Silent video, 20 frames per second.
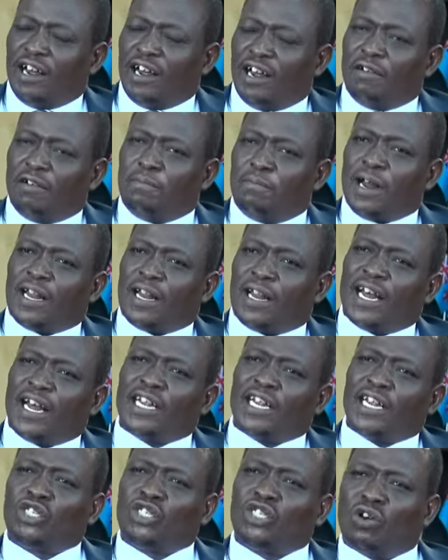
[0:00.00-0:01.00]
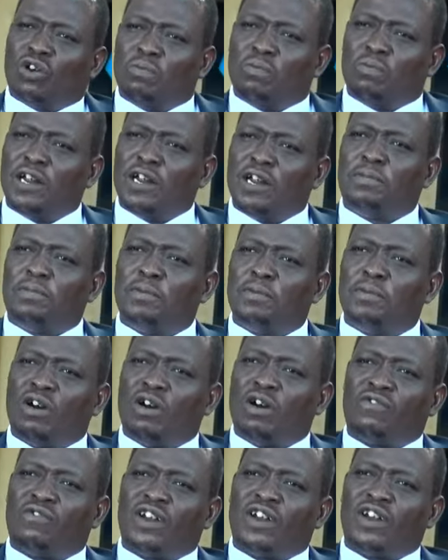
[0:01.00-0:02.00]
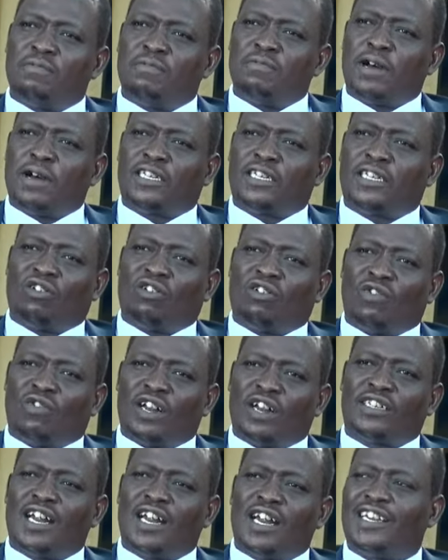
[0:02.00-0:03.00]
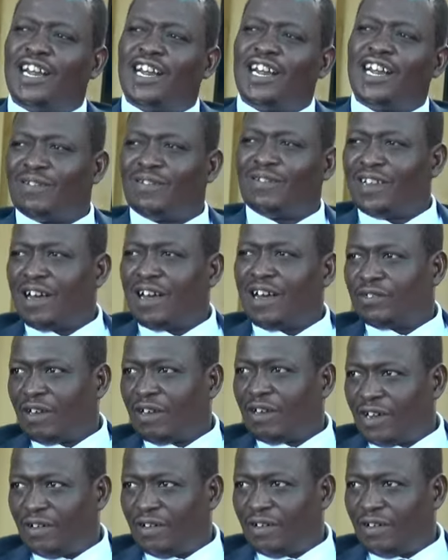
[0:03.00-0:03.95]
but there are so many people who have done Bachelor of Arts and they have survived,